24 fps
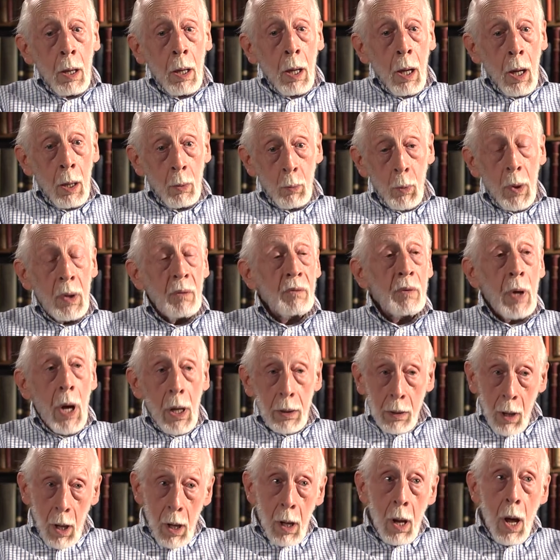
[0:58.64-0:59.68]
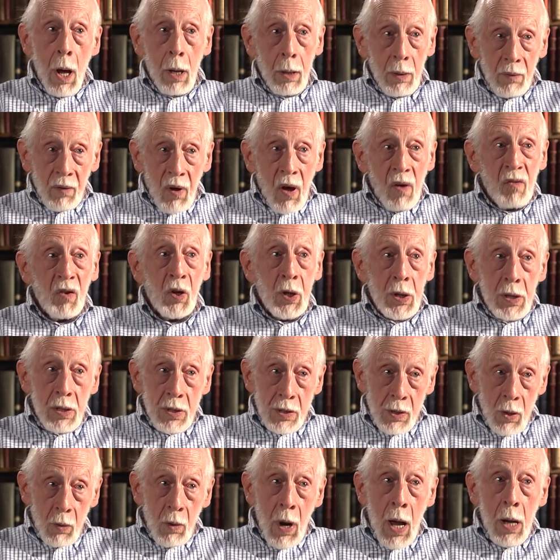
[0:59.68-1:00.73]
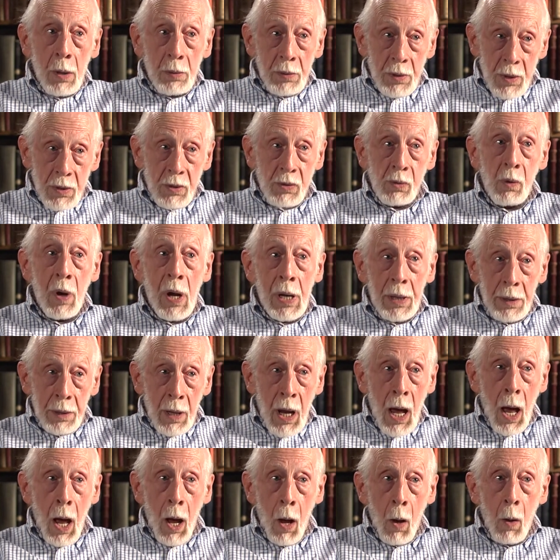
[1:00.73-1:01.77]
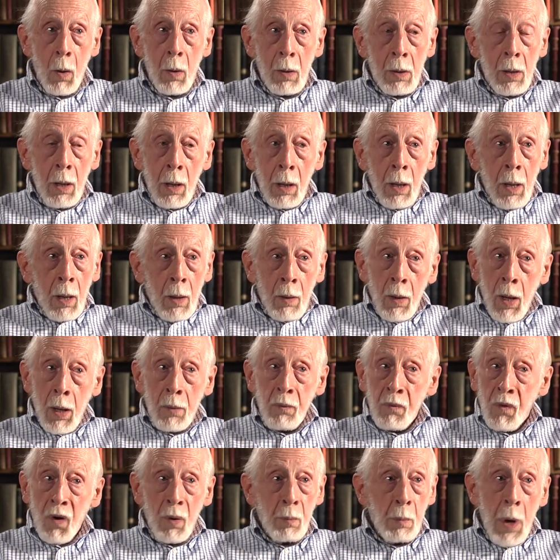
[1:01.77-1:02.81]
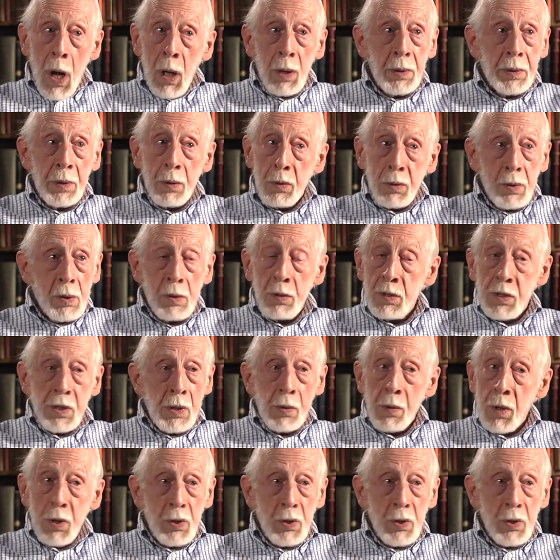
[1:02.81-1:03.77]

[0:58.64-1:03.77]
And we've got a lot of evidence around us right now that for multitudes in the